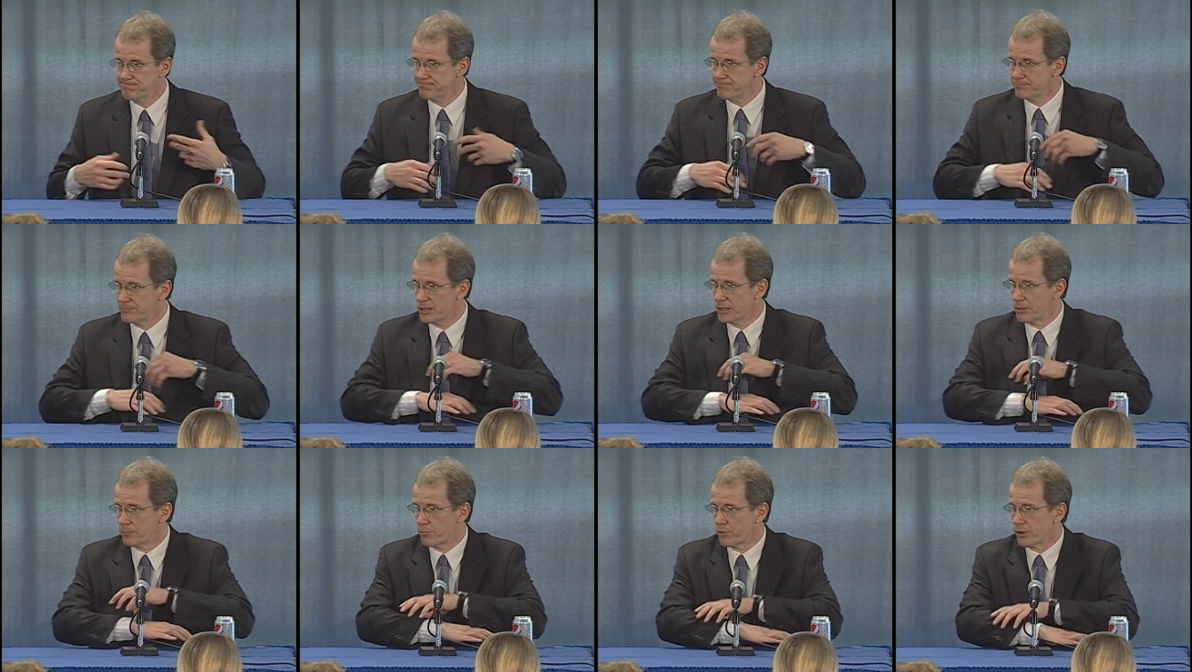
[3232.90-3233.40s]

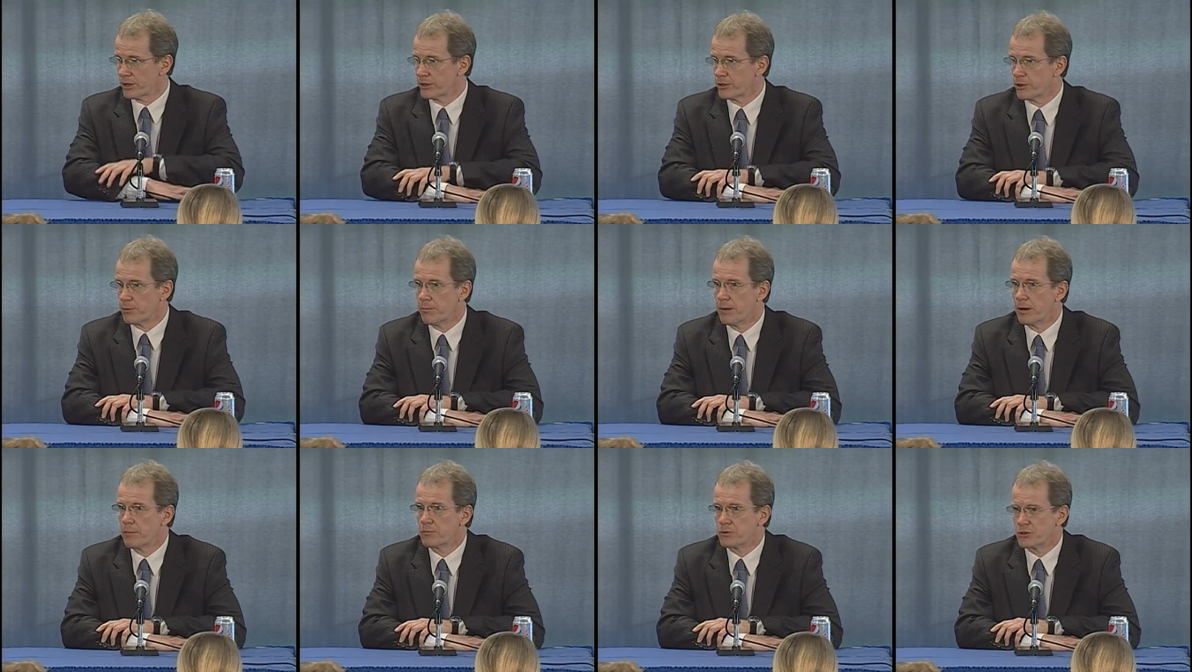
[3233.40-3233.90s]
you know, bringing their
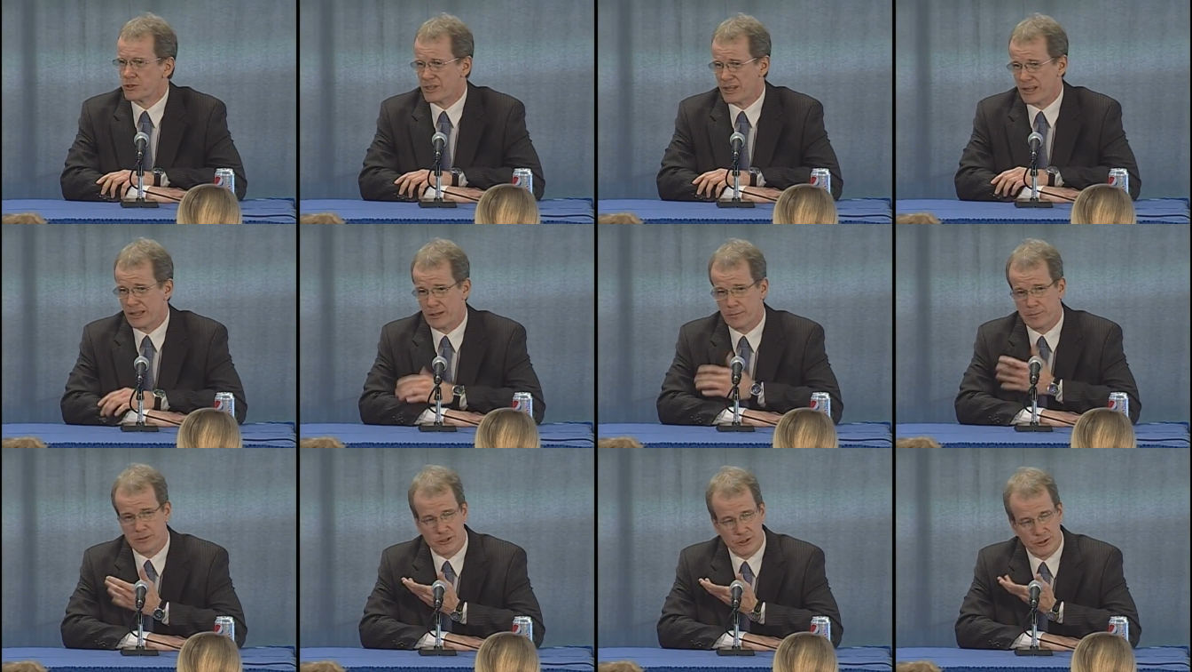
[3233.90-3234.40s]
members
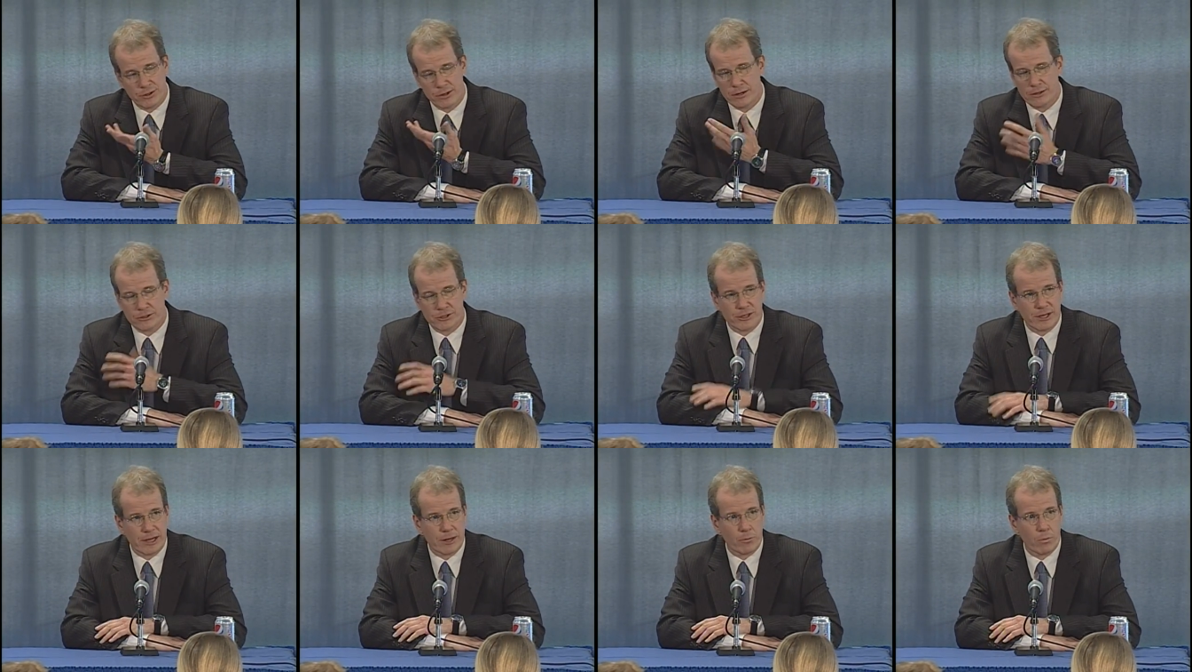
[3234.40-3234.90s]
down there. But you can
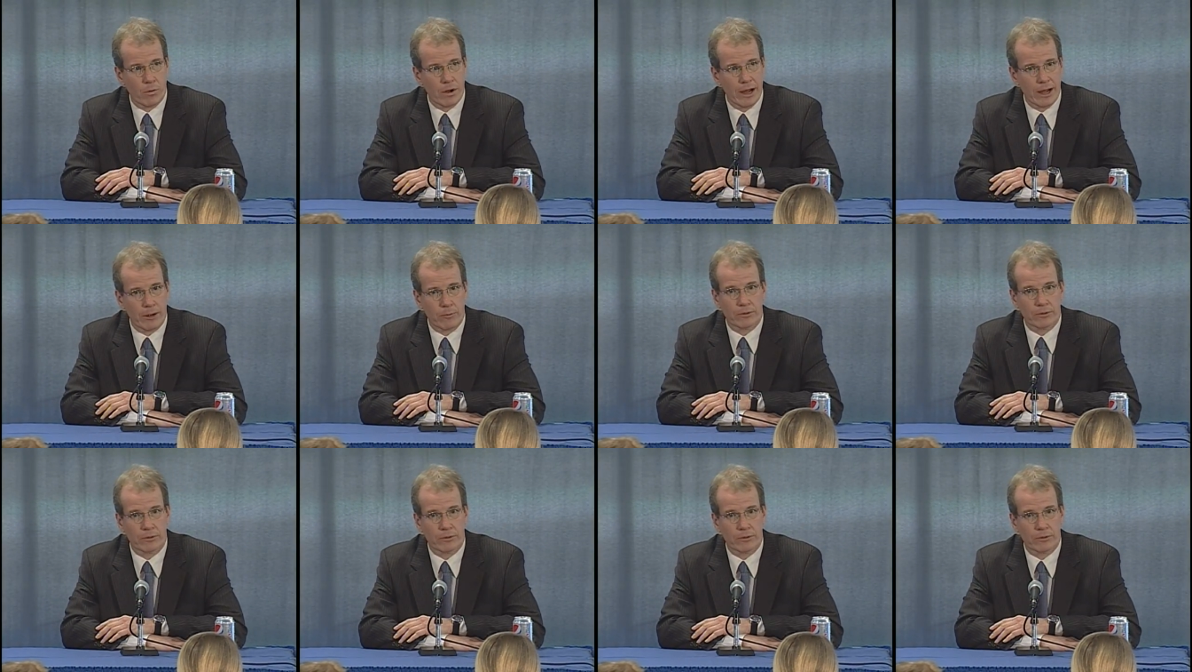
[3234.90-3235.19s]
understand why.